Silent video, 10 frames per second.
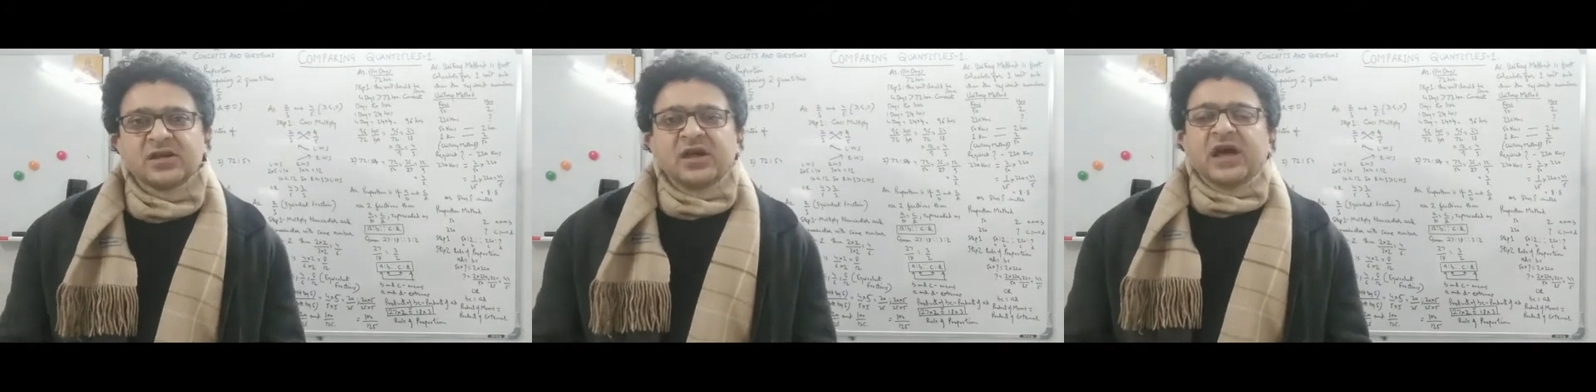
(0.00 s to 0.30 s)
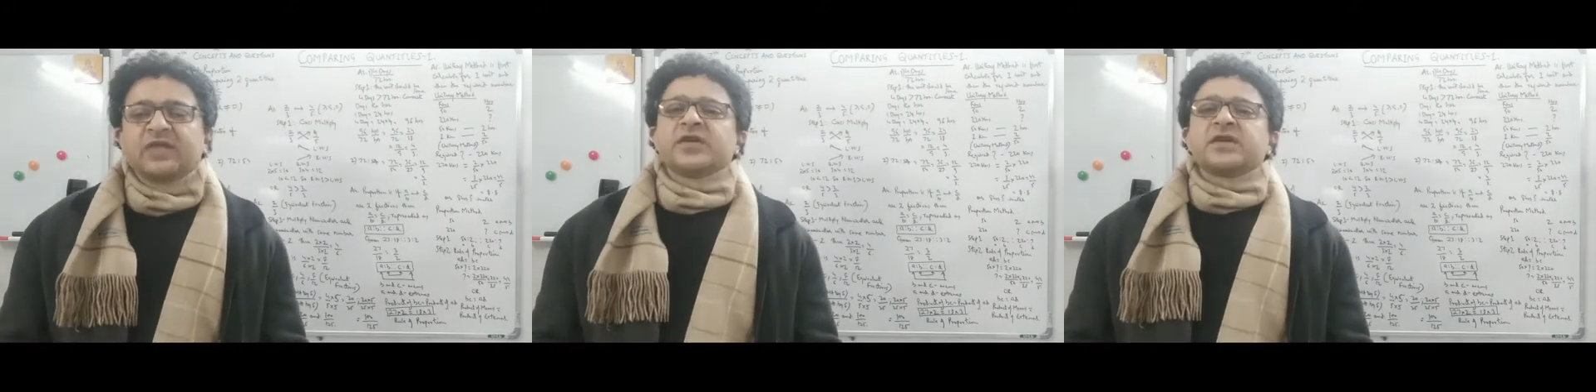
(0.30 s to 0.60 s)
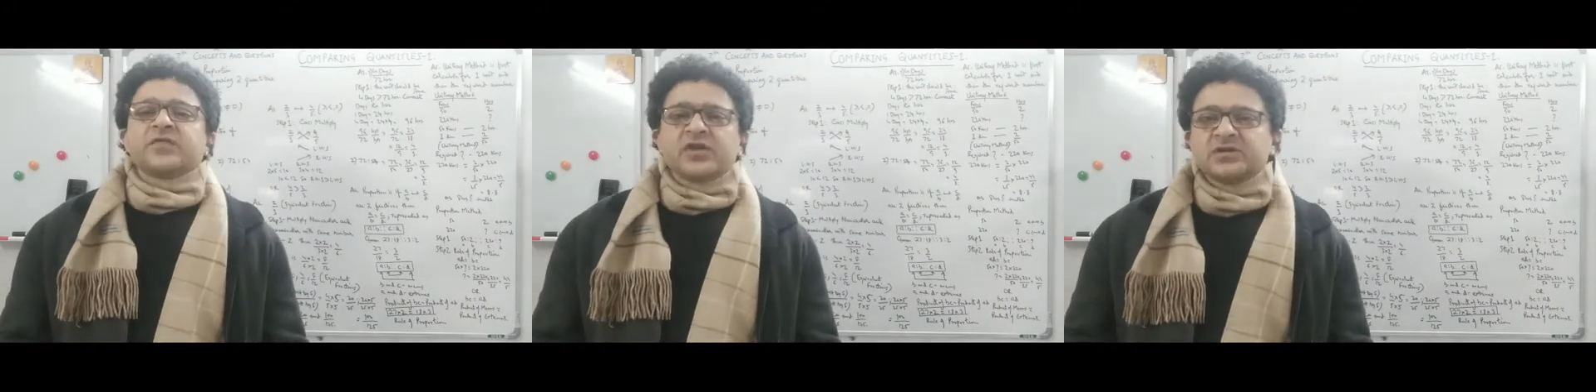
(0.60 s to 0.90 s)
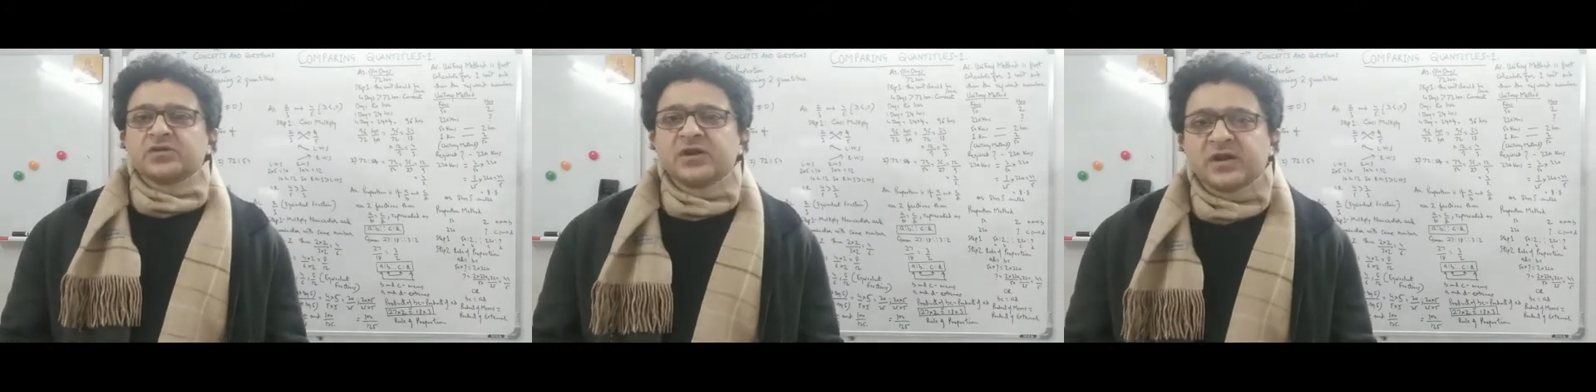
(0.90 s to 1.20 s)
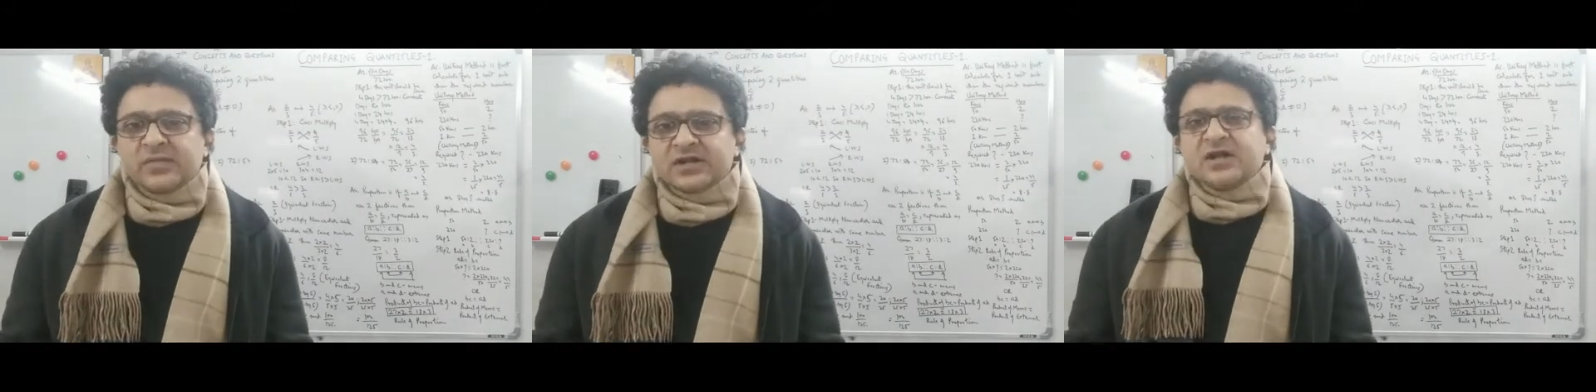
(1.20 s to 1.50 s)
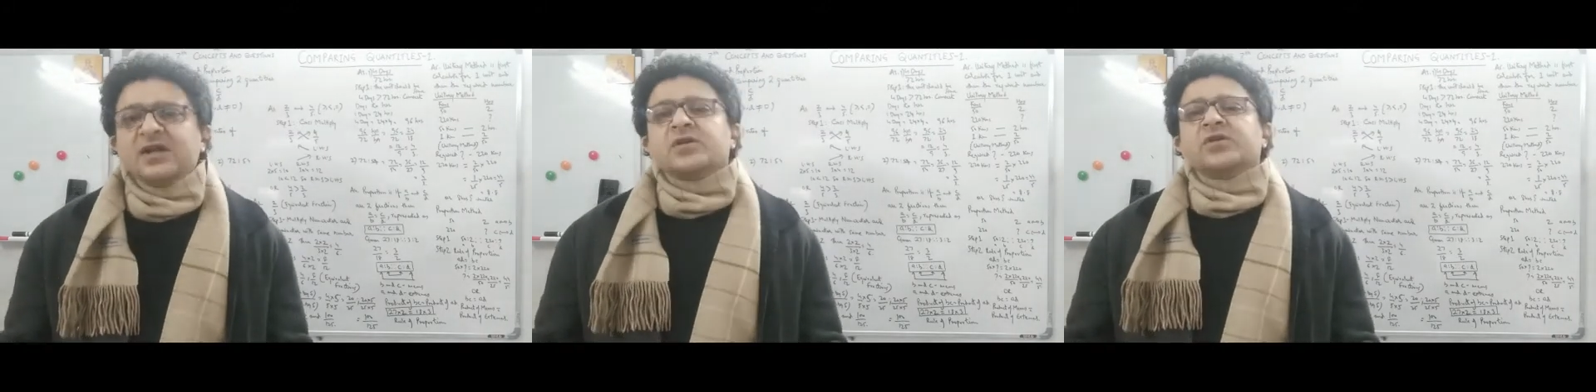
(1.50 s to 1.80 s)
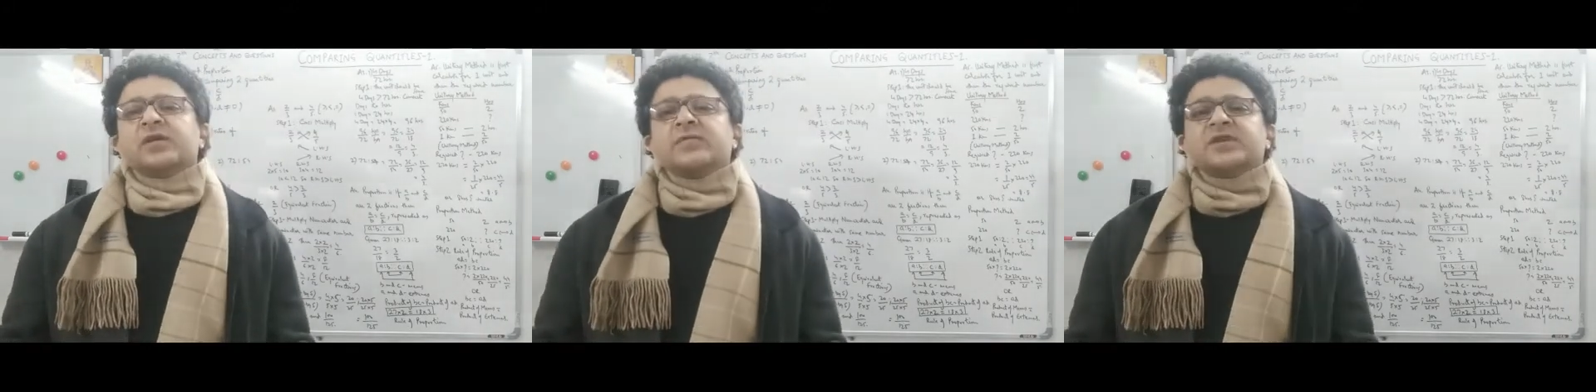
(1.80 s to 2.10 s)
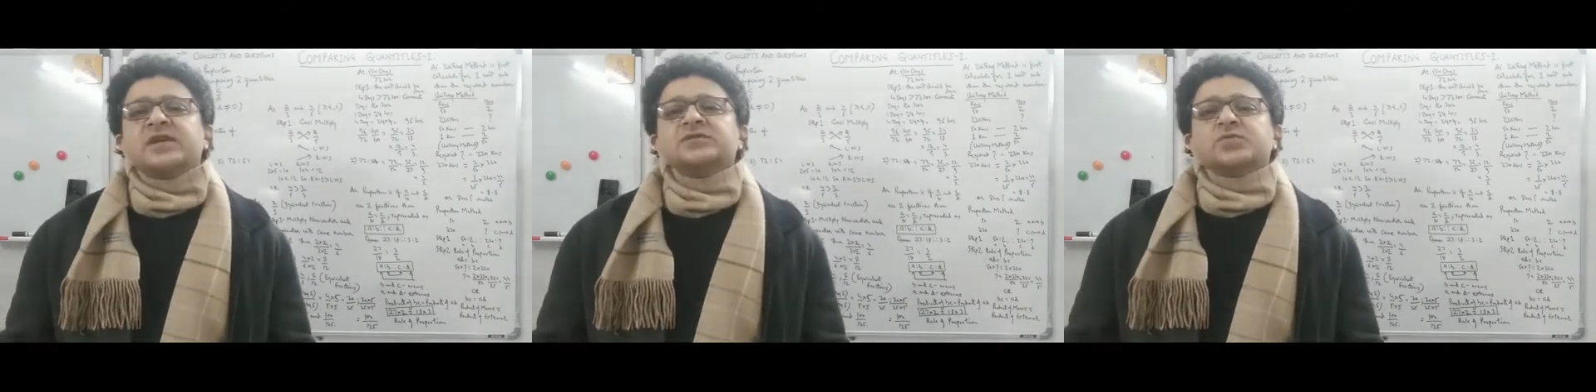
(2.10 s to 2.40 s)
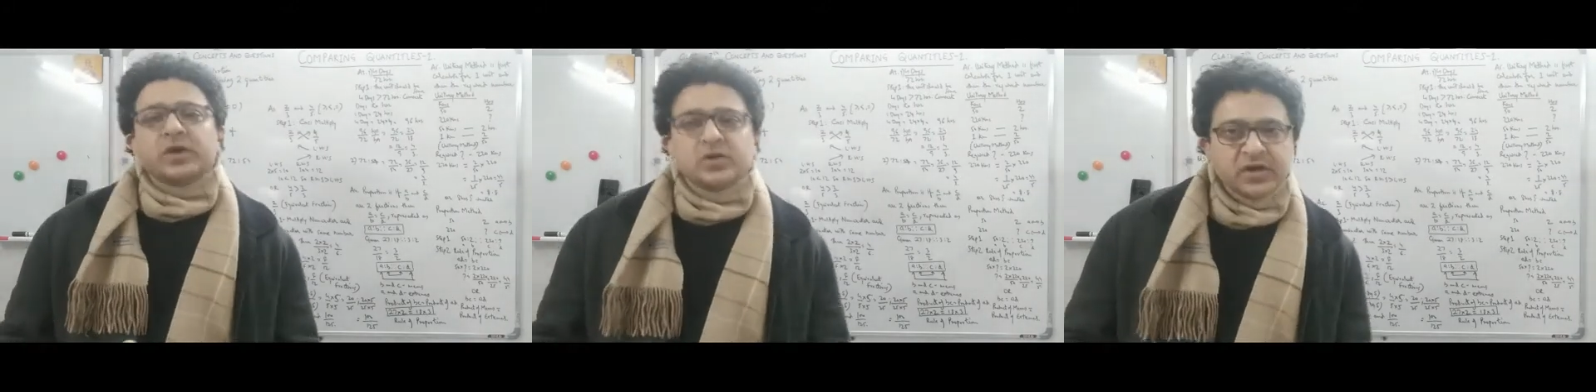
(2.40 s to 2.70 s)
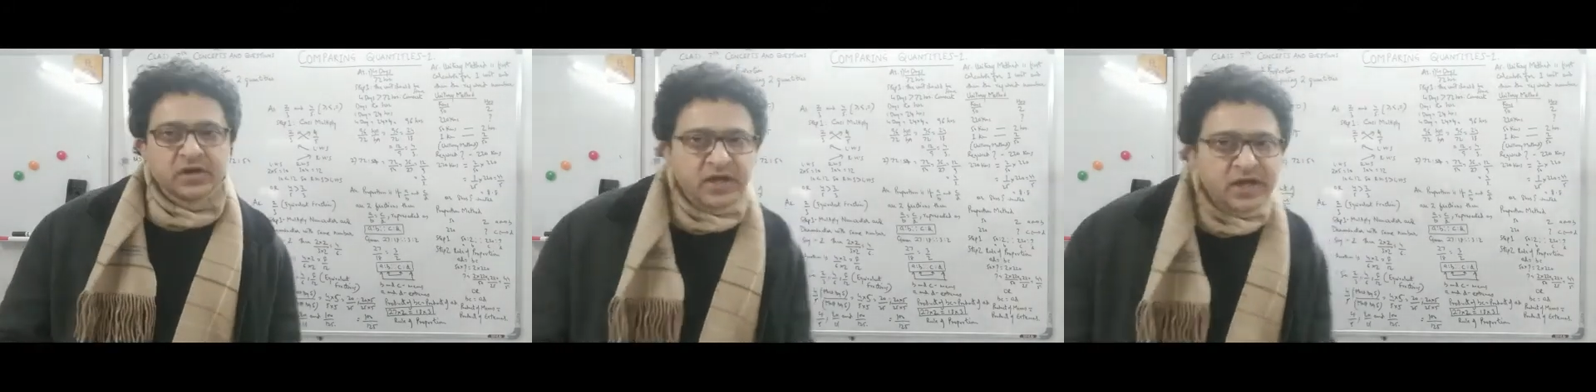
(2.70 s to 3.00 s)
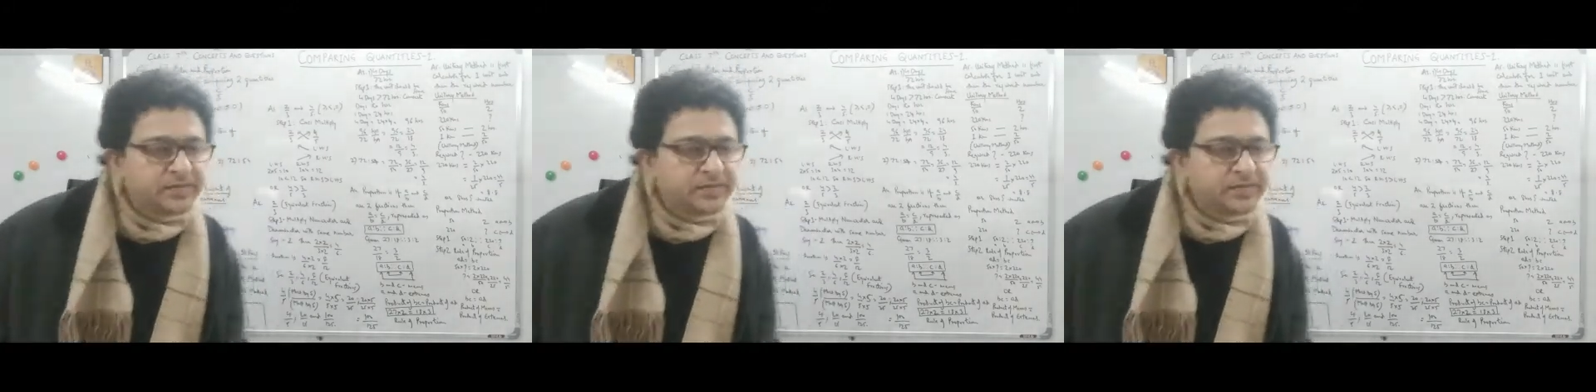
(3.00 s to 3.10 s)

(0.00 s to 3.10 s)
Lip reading: And what is unitary method? Unitary method is 1 unit. Okay.